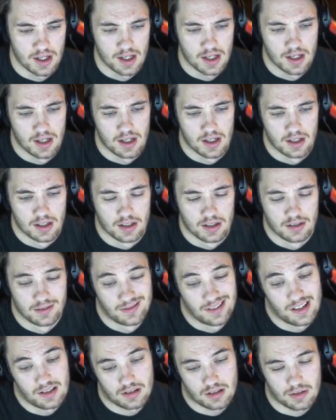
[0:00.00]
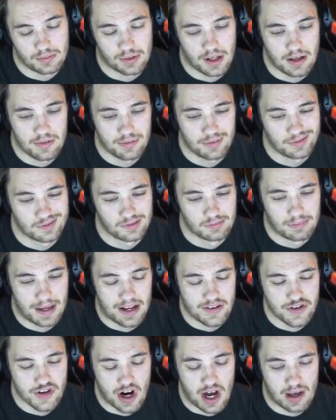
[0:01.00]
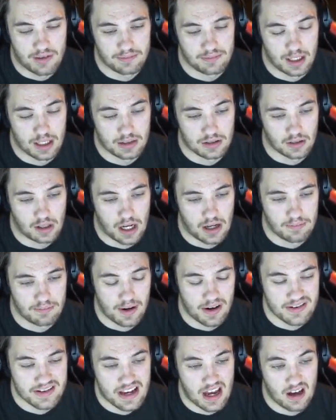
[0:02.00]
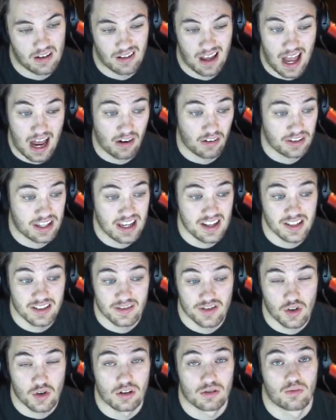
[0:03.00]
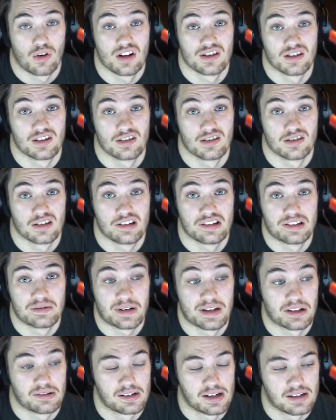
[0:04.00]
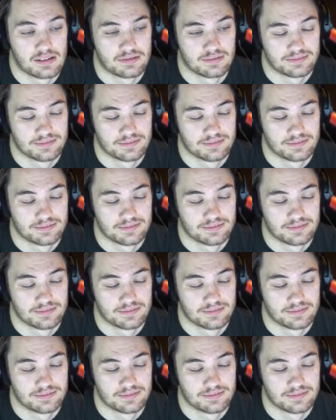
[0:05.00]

That was a good play. Bad shot, but it's okay. Barzal, I don't, he hasn't scored once in the series, by the way.